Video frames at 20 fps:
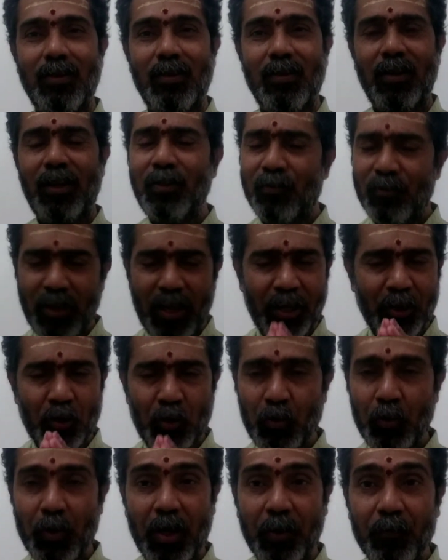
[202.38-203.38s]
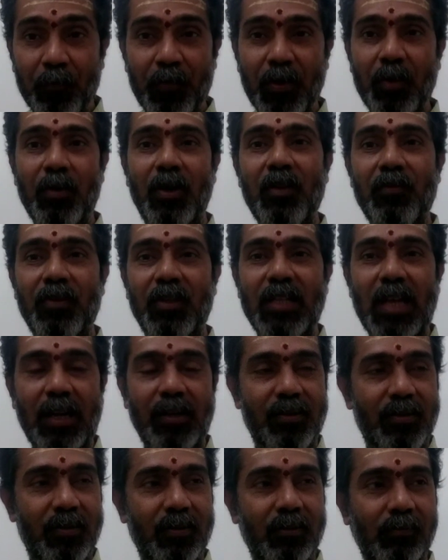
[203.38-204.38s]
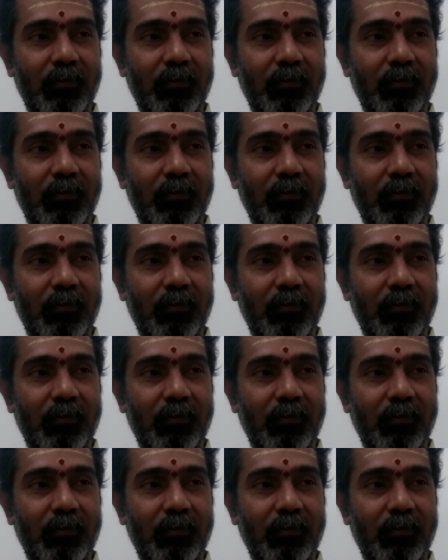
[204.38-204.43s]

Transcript: And thanks to everybody for that.